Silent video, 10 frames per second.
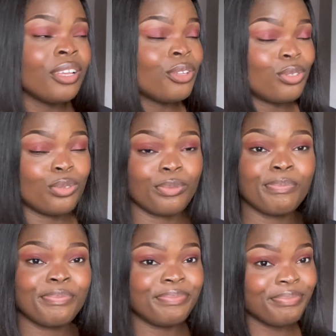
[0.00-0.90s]
So
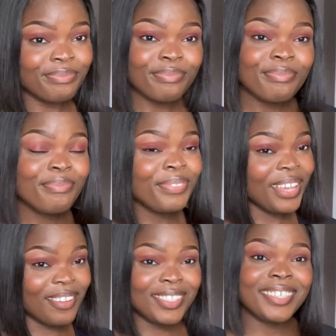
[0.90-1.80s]

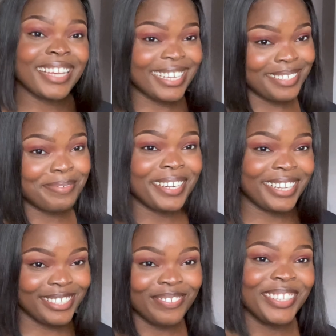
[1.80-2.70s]
I'll see you guys in my
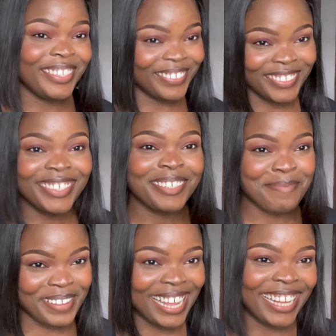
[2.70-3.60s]
next video.
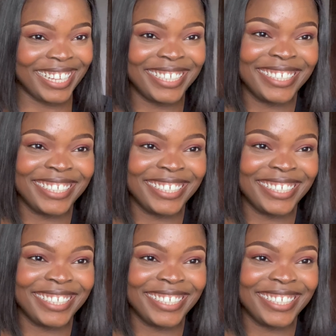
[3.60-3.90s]
Bye.